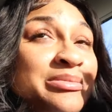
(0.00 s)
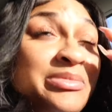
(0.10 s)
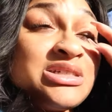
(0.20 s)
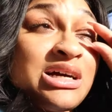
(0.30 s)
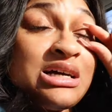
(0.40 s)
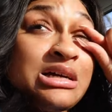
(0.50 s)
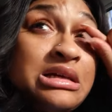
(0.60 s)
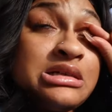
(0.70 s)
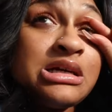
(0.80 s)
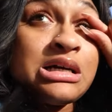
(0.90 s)
But
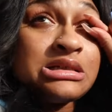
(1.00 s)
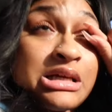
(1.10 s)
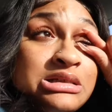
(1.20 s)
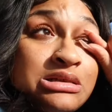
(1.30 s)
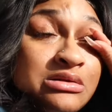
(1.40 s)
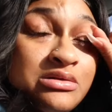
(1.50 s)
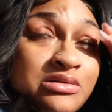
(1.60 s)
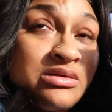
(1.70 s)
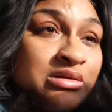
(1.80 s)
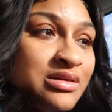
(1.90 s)
y'all stay tuned.
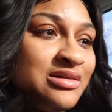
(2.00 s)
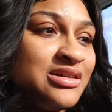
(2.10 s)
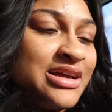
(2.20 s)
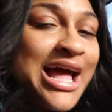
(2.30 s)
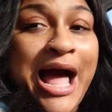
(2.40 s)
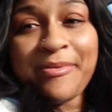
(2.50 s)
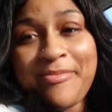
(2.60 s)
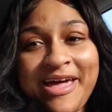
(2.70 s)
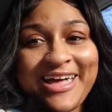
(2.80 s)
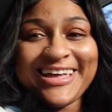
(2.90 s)
I'll be
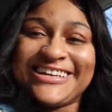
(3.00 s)
back.